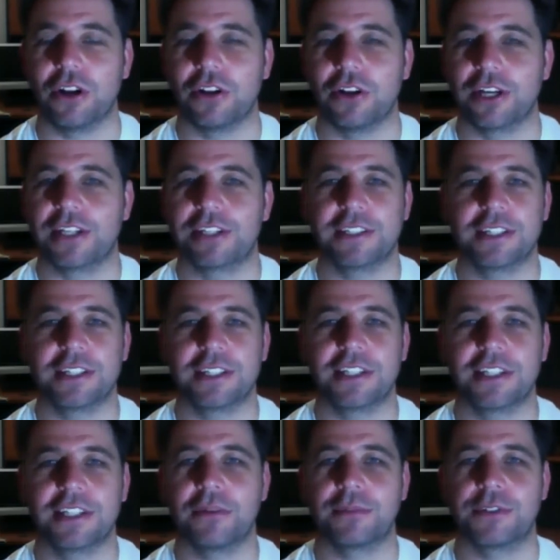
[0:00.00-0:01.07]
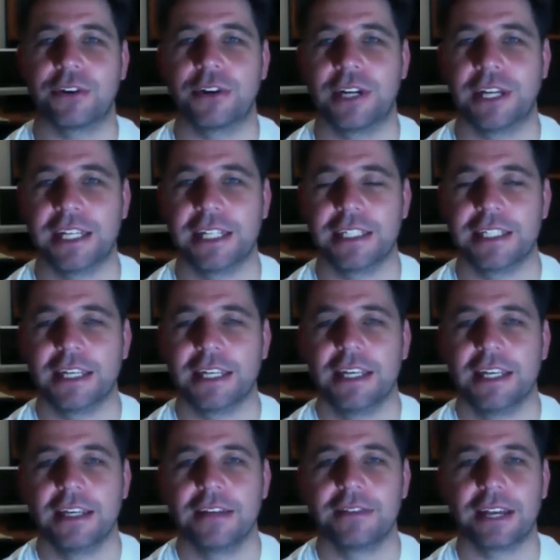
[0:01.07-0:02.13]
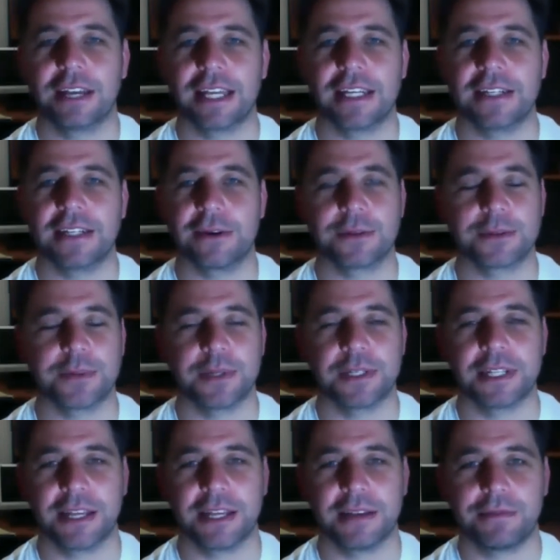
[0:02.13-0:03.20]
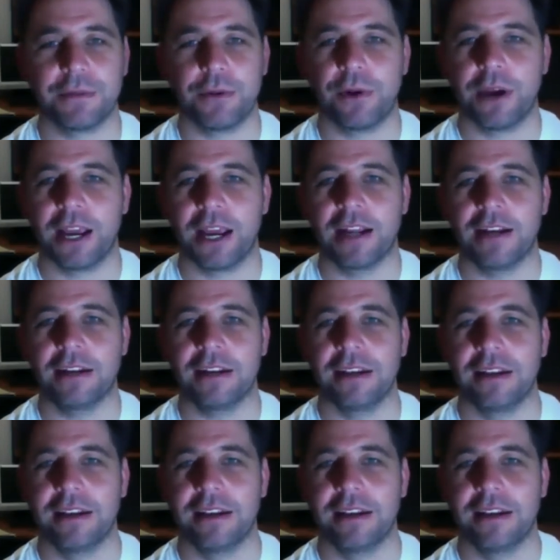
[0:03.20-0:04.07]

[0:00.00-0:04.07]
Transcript: Like you see the top Chinese, if they get a topspin to their forehand,